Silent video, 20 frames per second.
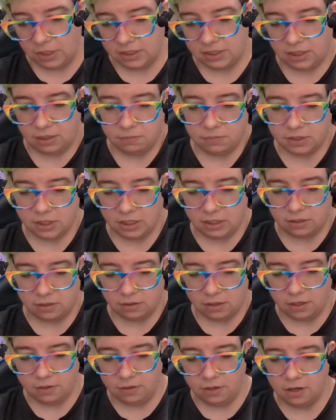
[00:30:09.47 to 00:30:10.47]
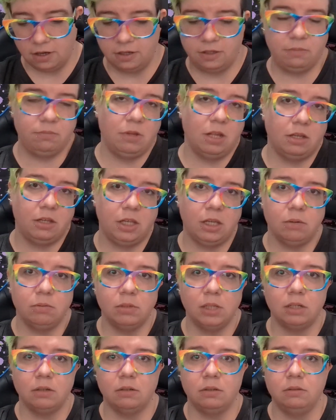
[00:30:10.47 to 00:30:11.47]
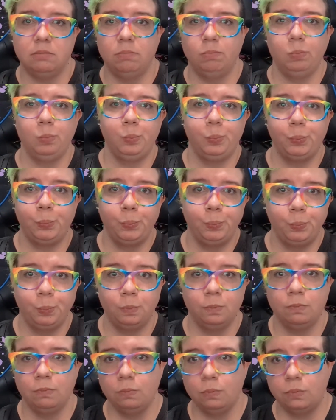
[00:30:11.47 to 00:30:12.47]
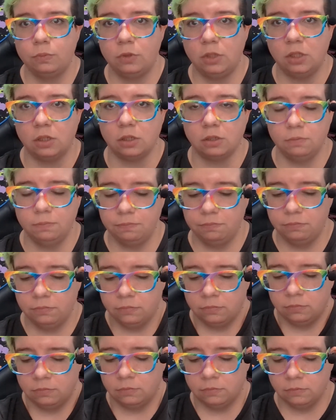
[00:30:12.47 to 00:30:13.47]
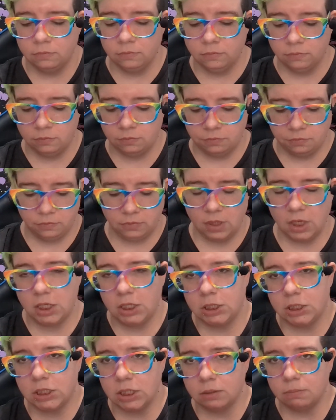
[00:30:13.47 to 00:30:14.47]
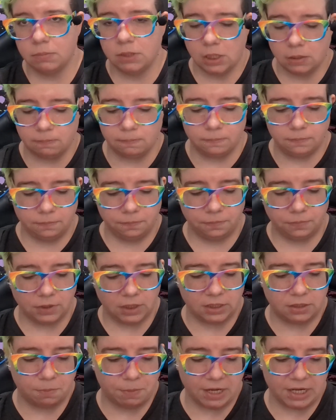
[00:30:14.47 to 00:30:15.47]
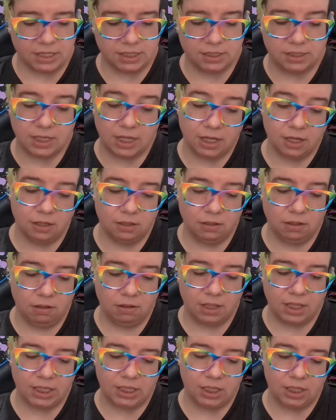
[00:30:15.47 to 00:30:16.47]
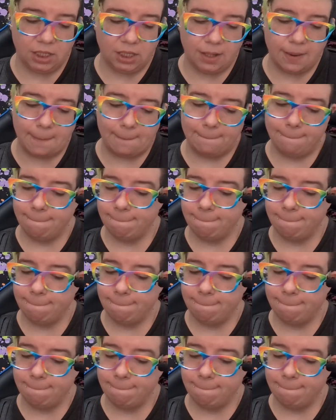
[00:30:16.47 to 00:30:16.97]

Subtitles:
seems like a cute little, a little something something. It's by Dale E.